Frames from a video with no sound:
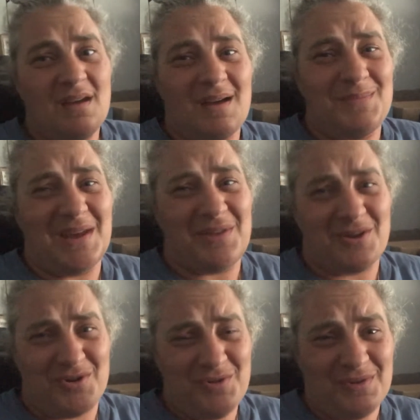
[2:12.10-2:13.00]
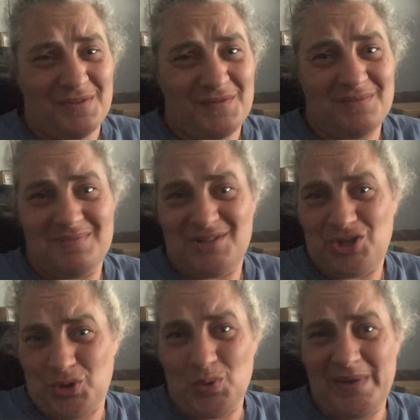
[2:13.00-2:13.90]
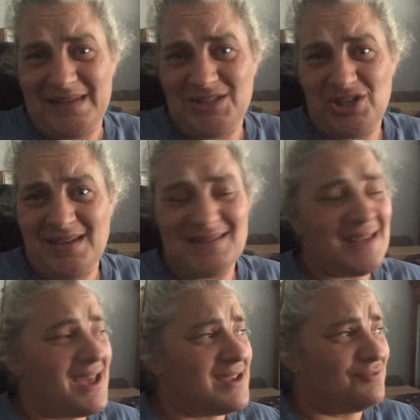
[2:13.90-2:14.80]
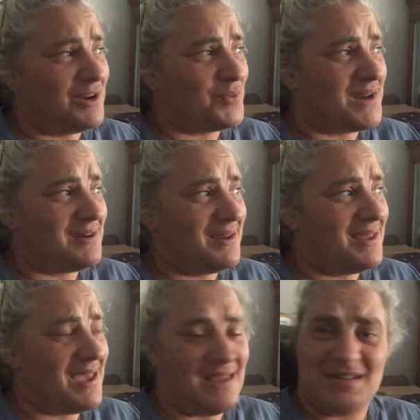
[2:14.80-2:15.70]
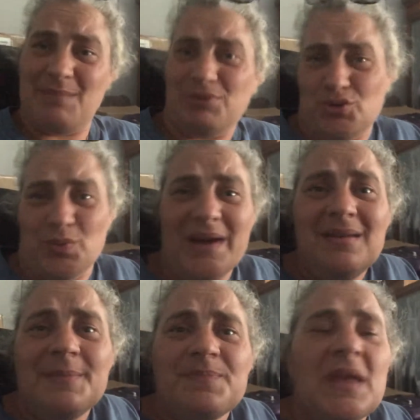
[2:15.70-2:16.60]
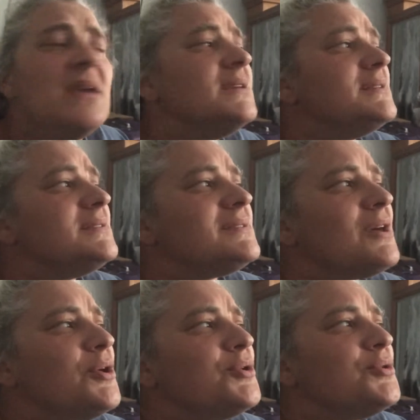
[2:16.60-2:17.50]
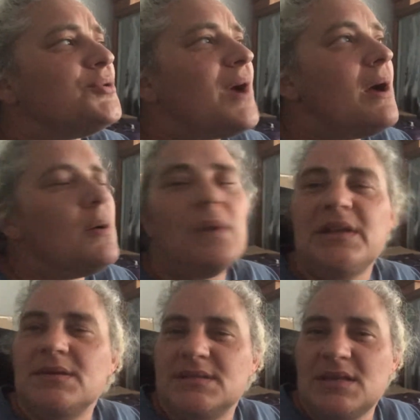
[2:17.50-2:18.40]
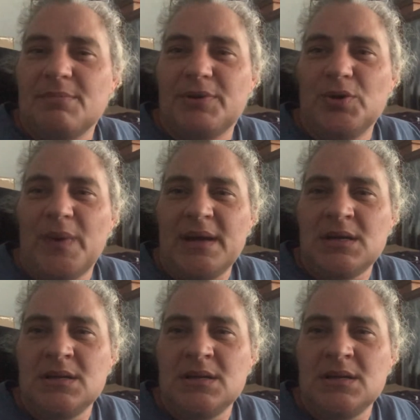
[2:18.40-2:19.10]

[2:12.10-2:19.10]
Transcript: now the owner of two wheelie chairs, a red one and a blue one. So will you see the blue one?